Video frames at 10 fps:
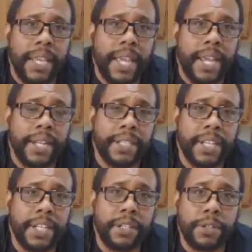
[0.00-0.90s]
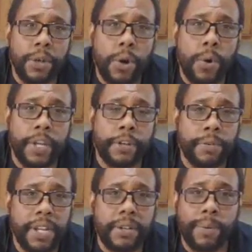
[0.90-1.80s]
and getting to know and
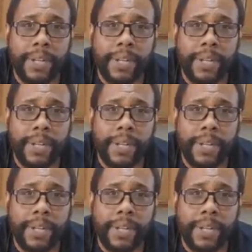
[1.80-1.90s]
creating a